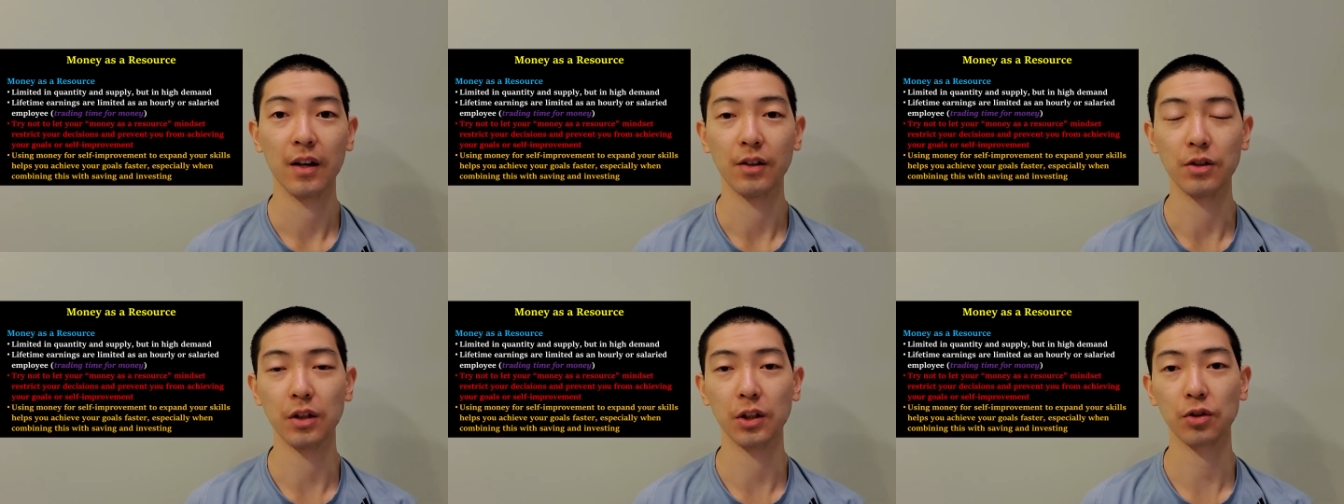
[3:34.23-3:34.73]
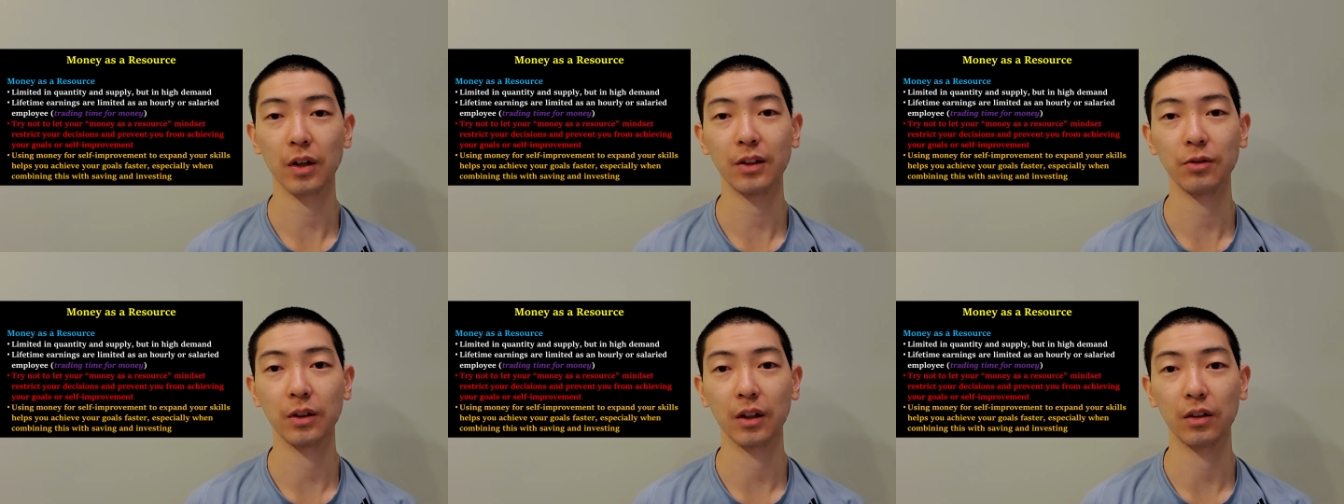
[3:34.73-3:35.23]
You can try
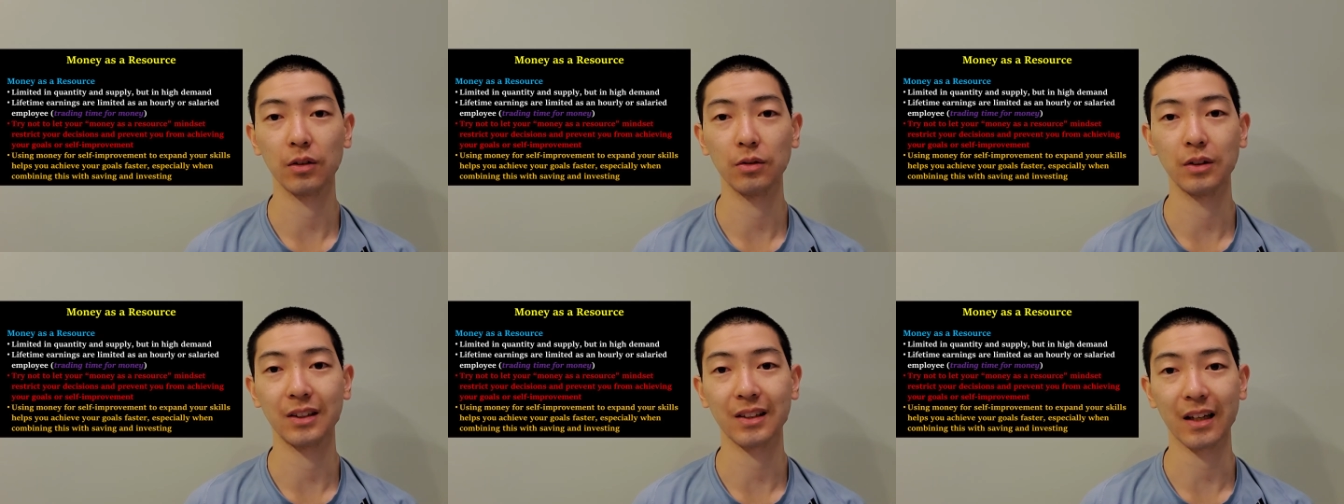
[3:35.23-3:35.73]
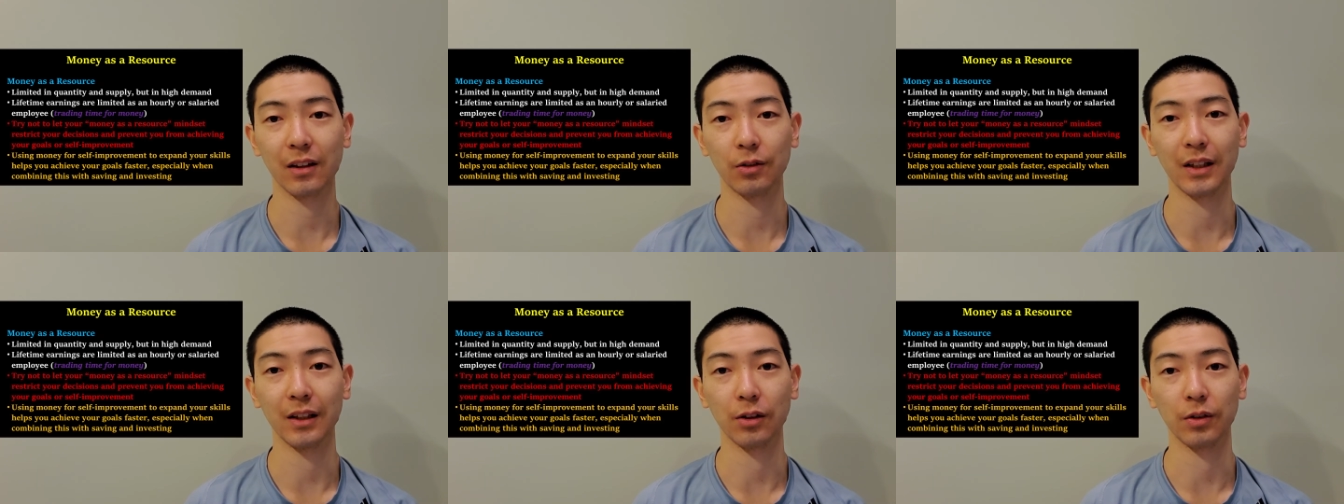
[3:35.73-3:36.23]
to include
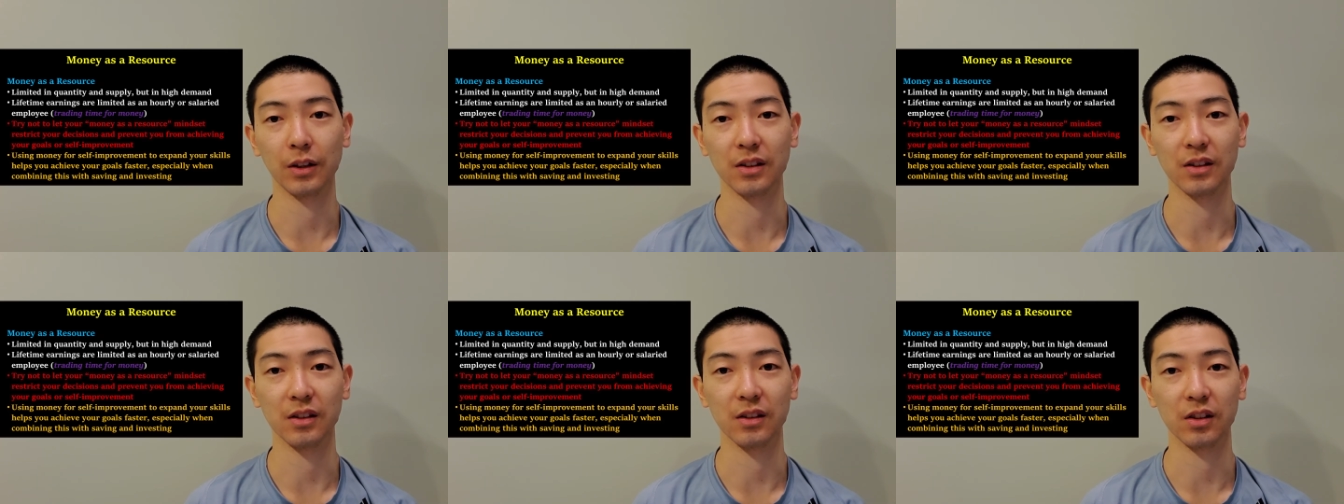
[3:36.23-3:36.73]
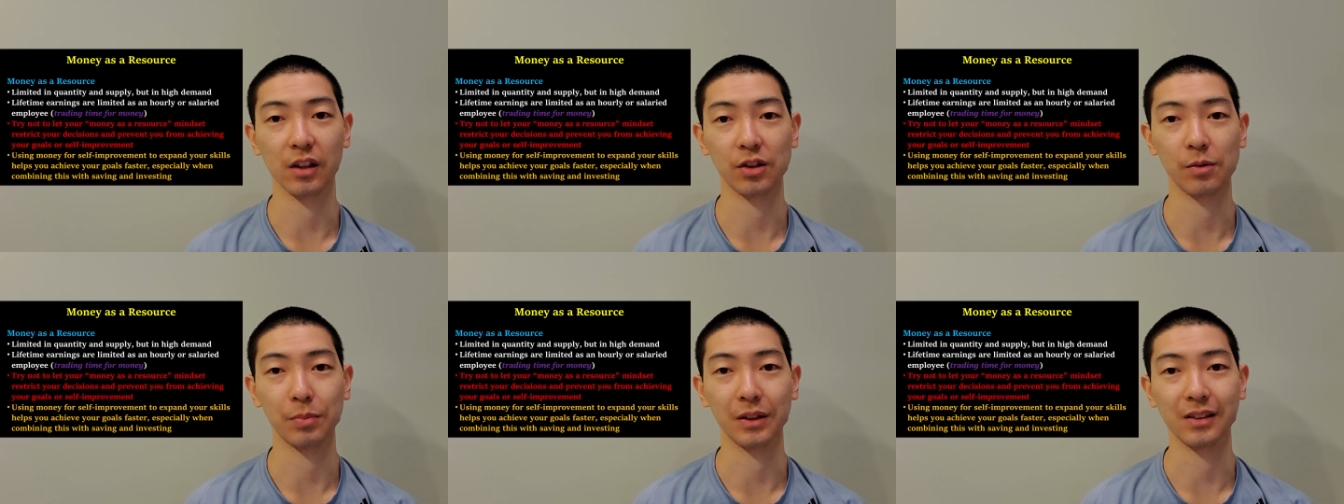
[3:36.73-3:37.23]
salary increases and
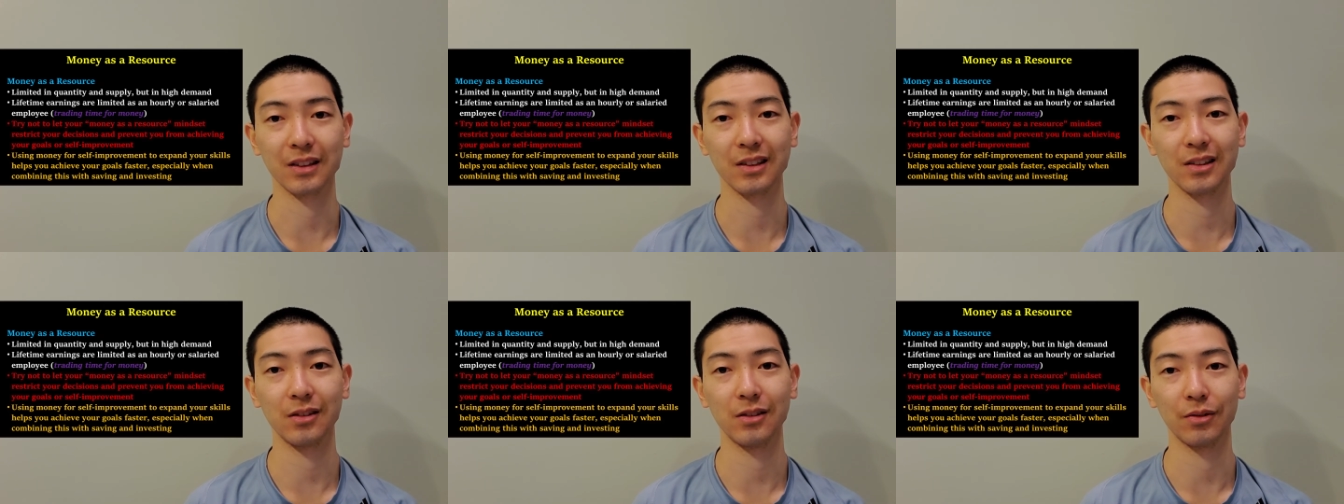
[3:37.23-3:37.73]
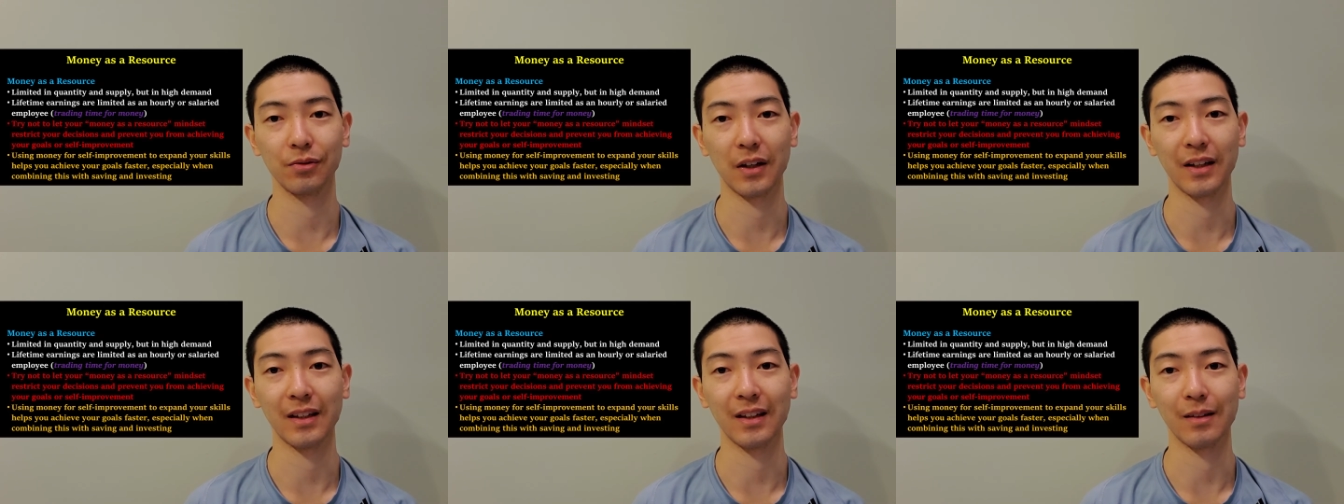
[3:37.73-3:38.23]
such, but it's still a
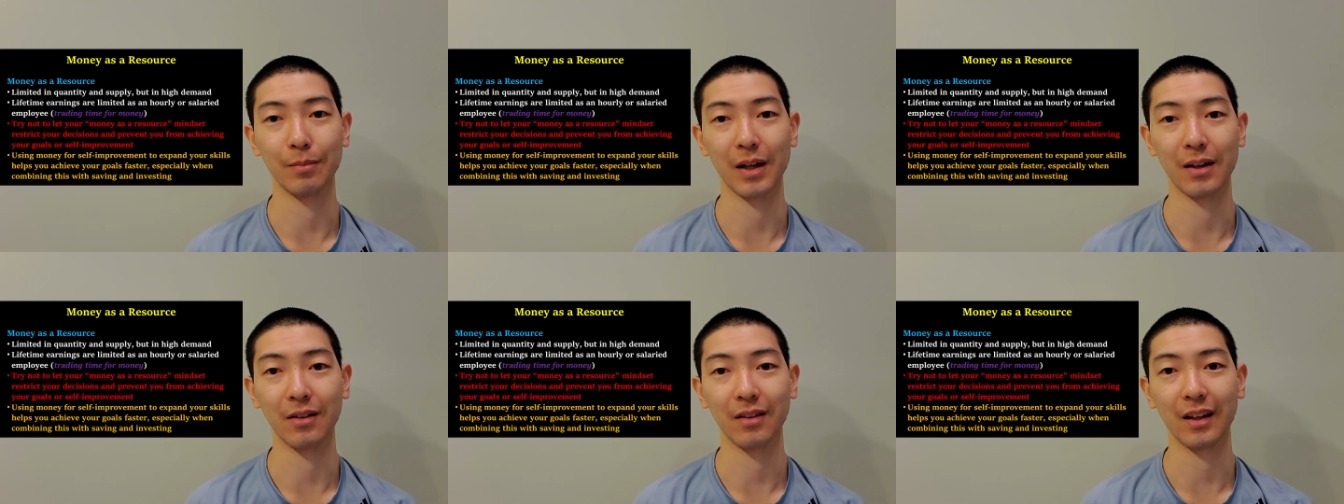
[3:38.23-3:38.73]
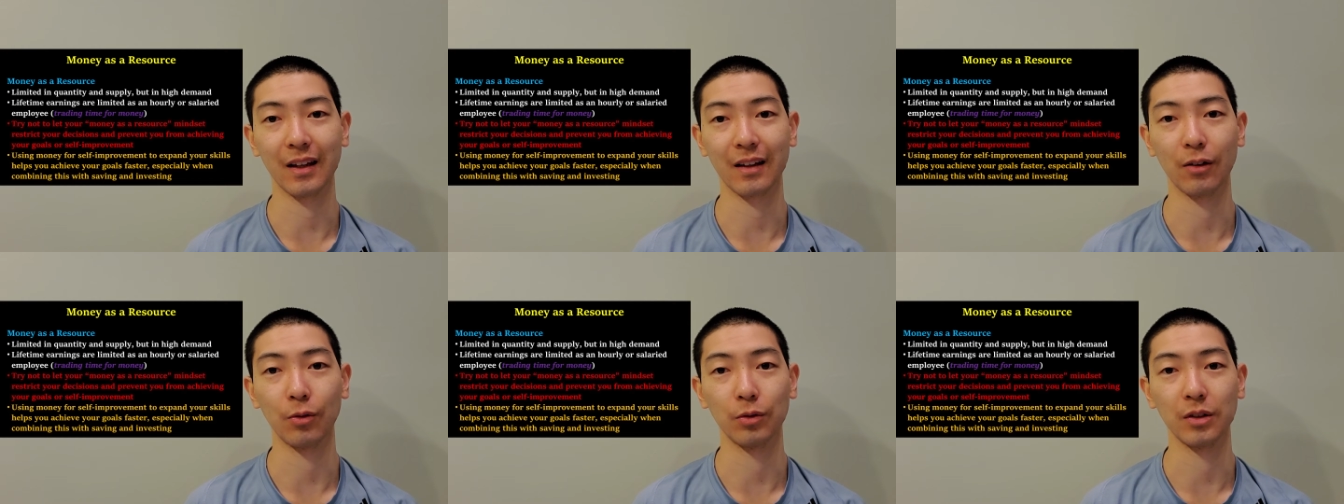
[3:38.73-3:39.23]
finite amount that
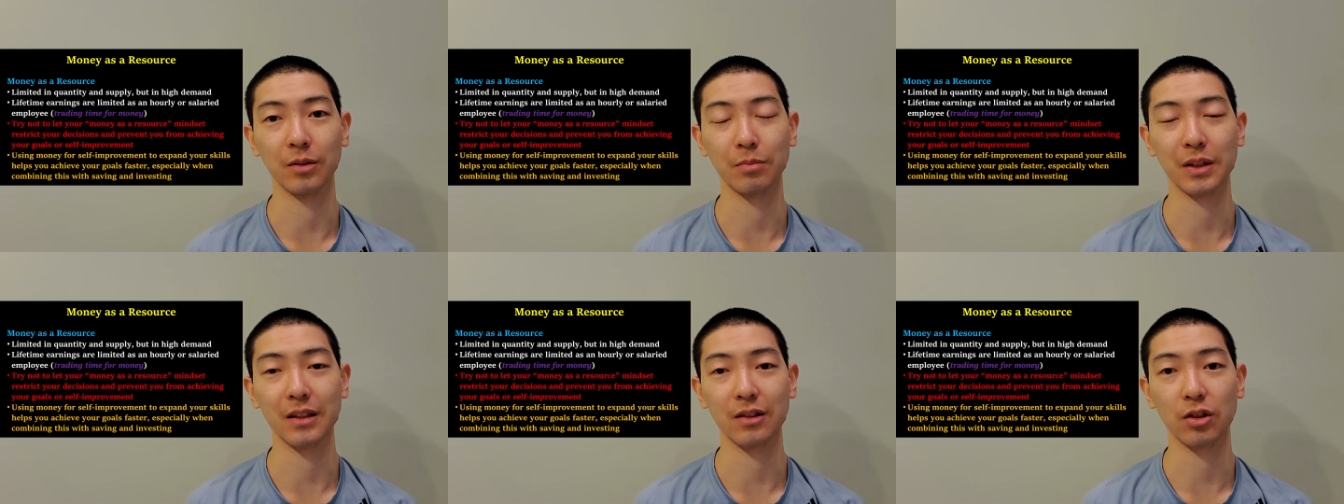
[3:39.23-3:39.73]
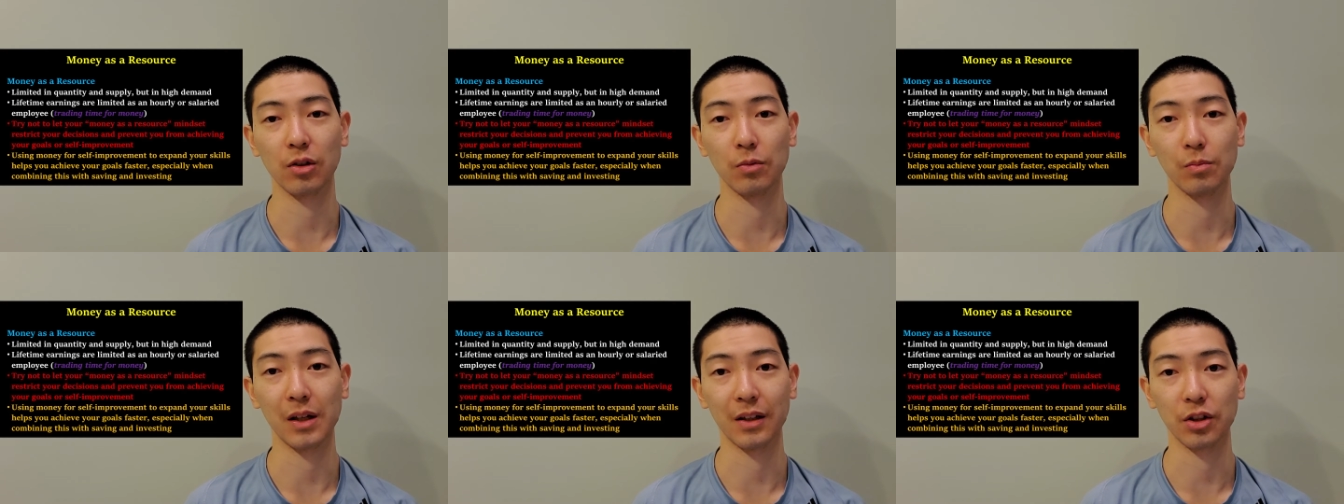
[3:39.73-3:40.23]
can only be so
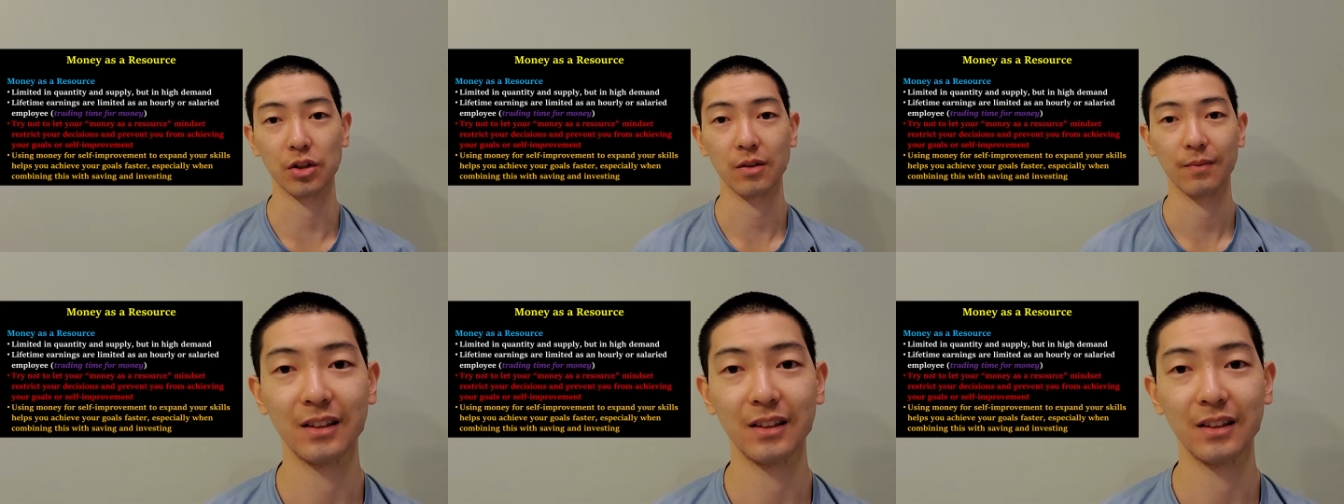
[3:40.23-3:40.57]
much.